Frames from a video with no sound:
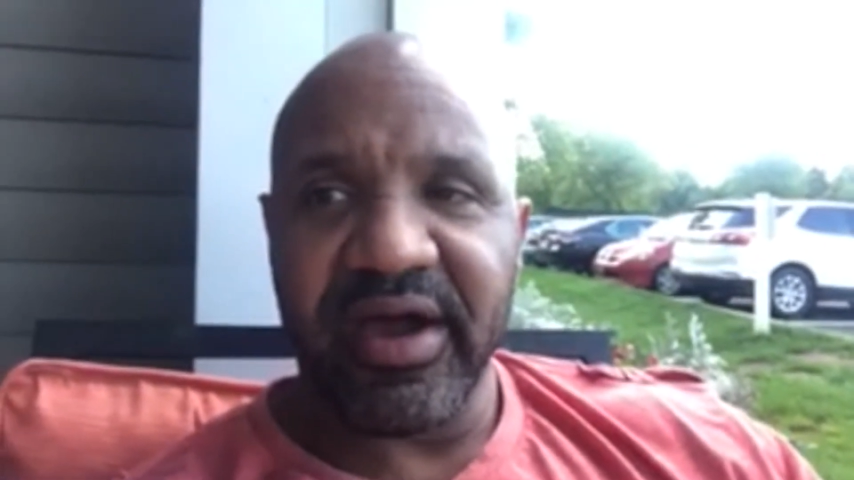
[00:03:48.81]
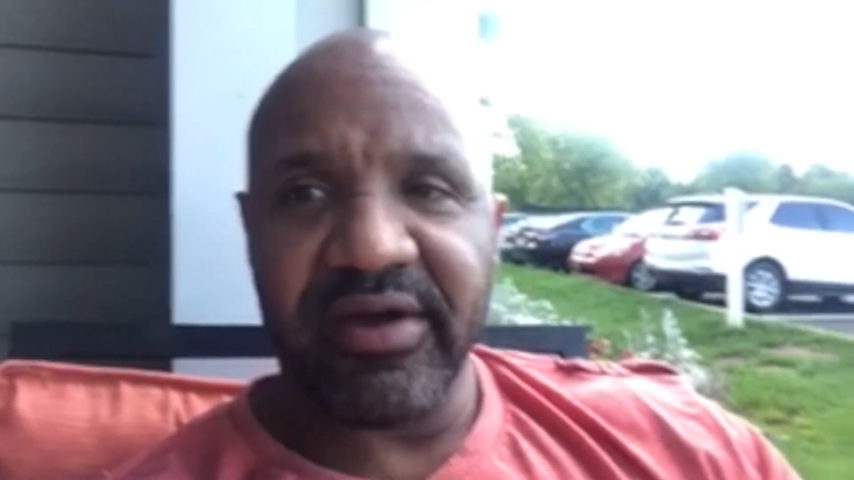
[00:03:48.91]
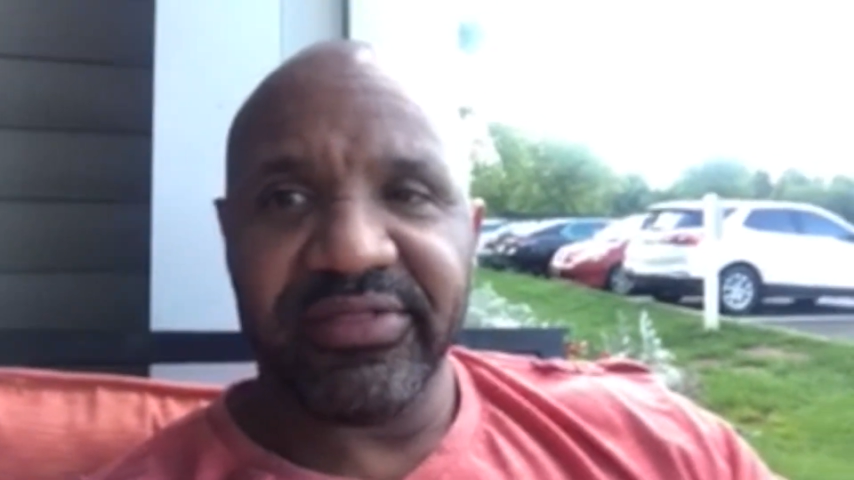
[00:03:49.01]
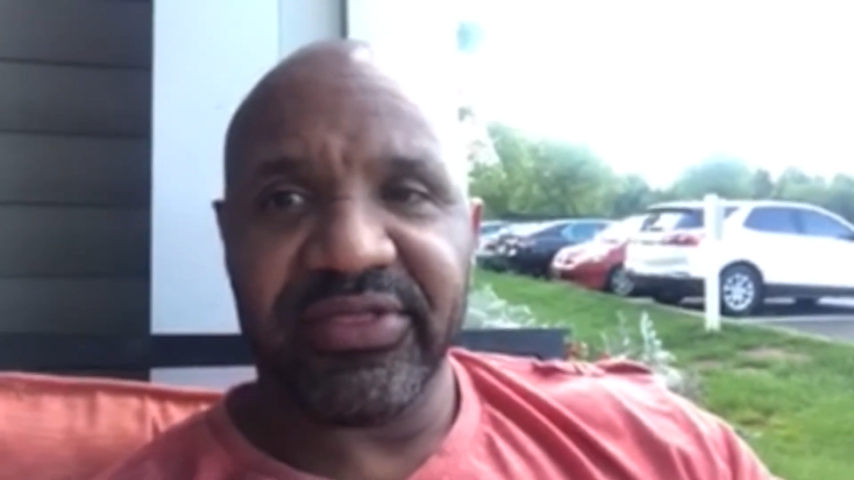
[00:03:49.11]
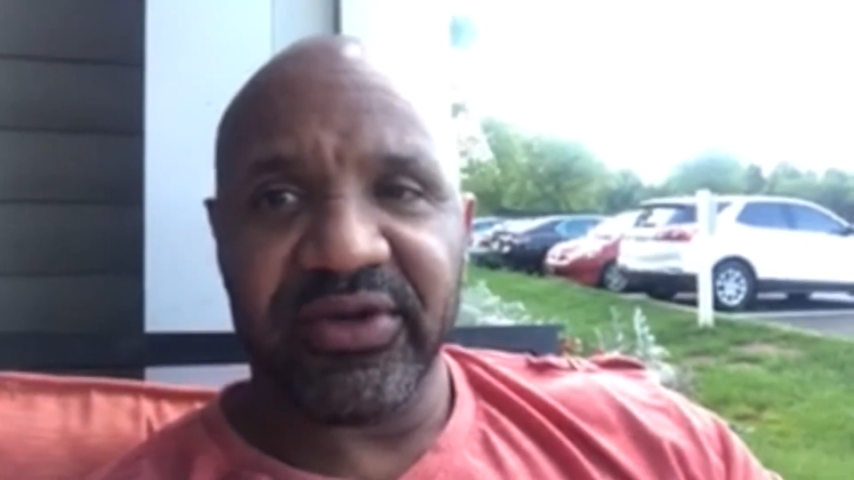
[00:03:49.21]

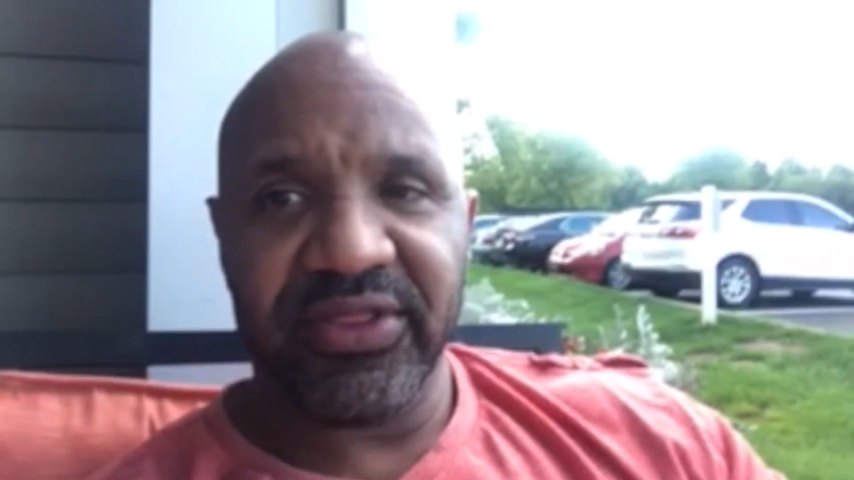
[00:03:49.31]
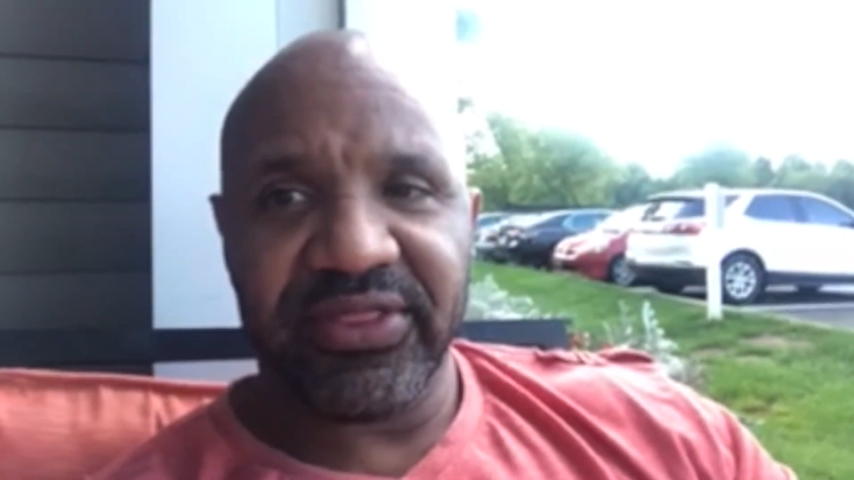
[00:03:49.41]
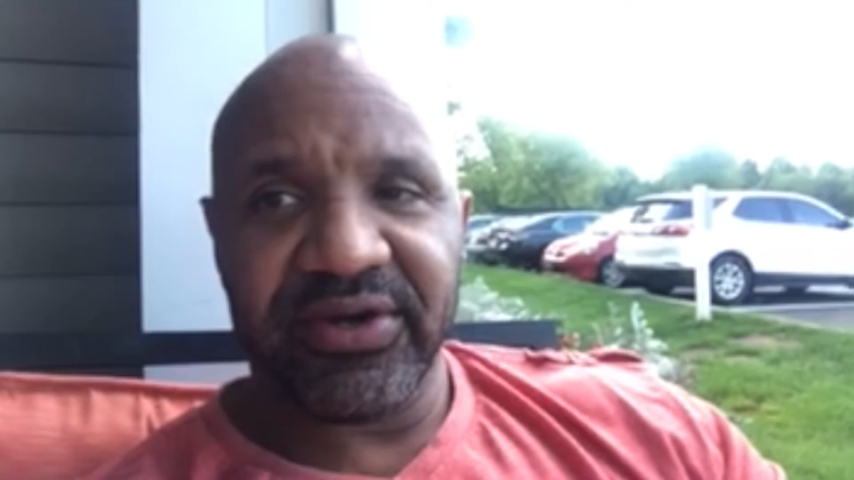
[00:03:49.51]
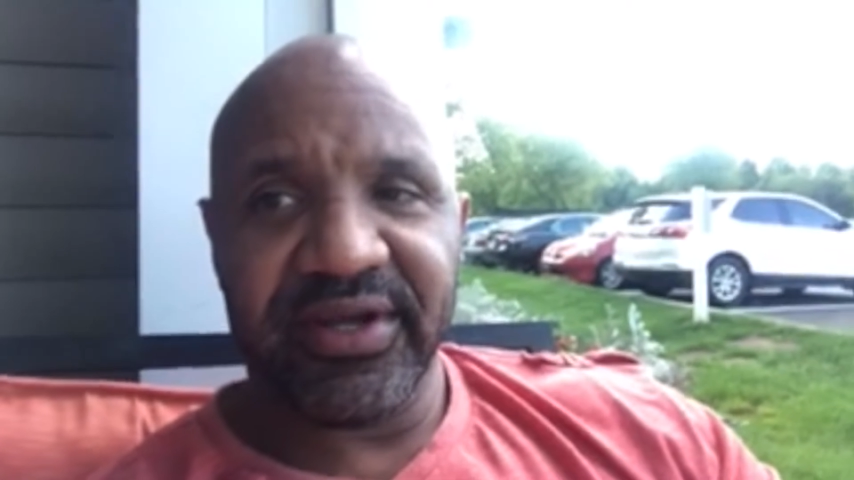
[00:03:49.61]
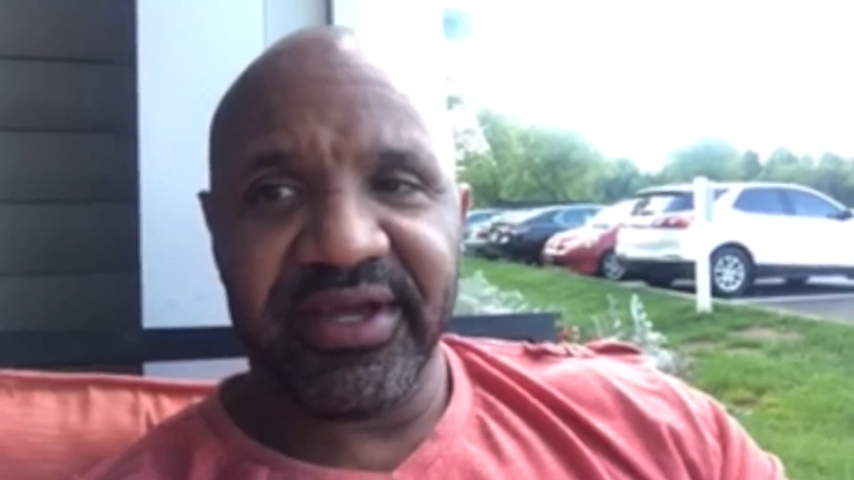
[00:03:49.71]
at
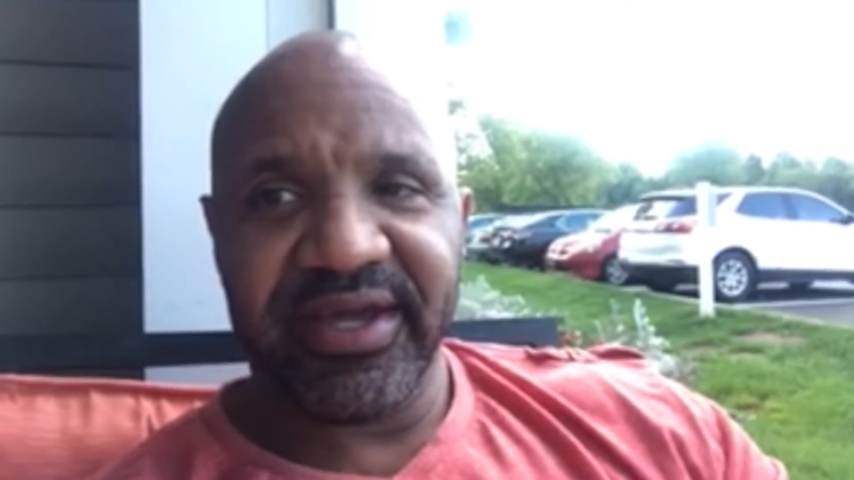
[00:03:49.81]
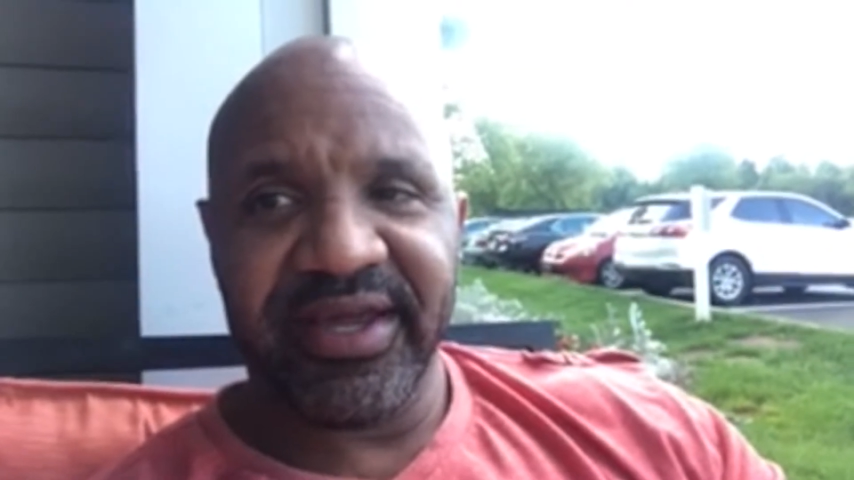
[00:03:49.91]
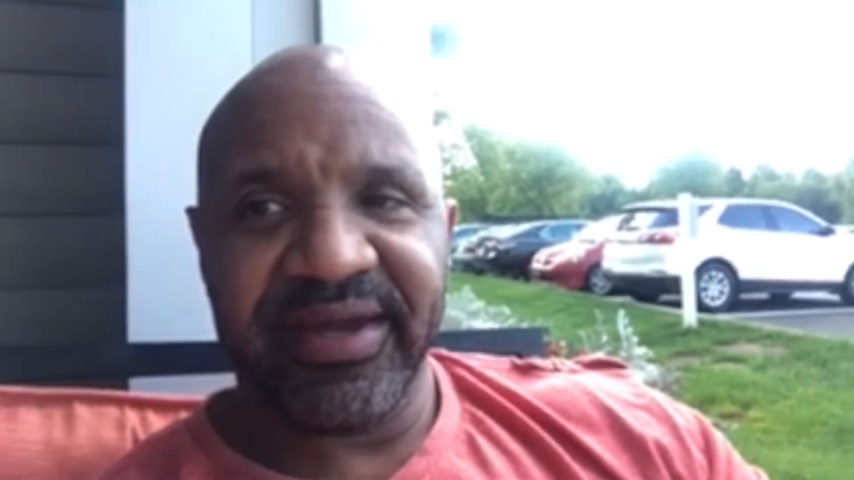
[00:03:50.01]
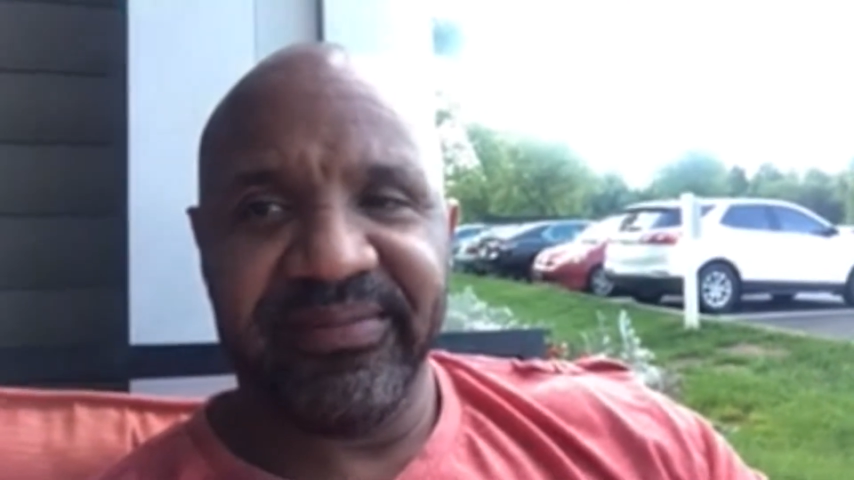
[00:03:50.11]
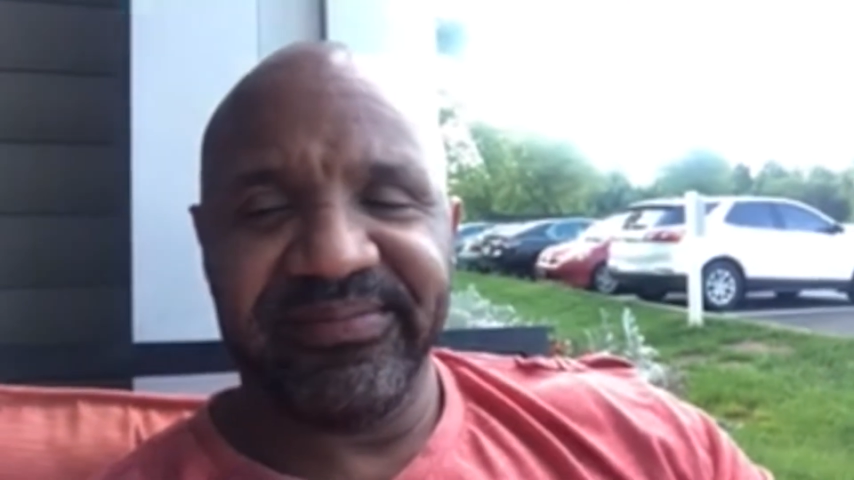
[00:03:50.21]
3:30
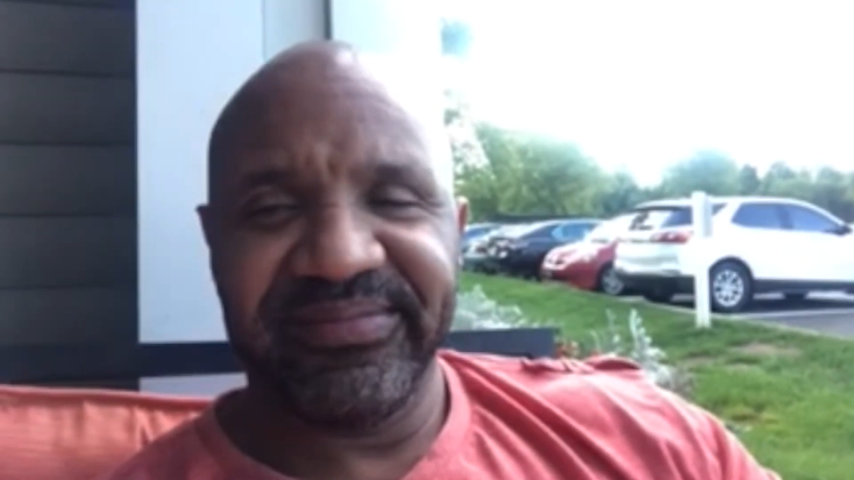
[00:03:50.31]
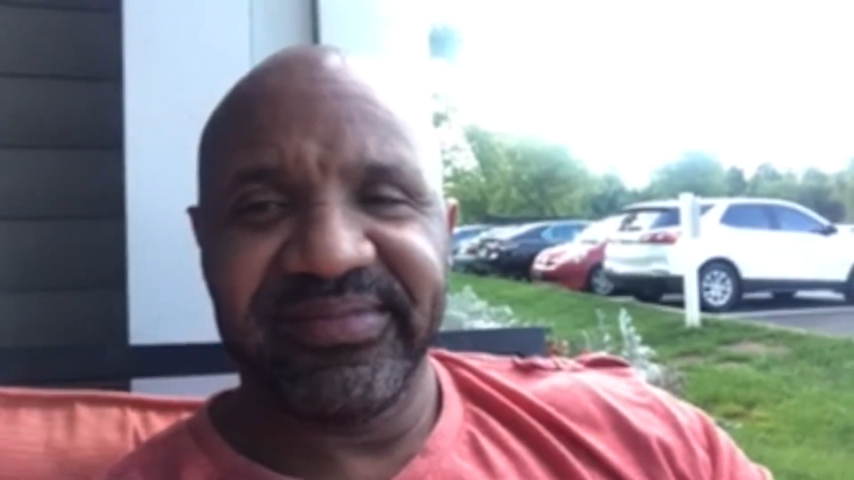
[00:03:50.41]
a.m.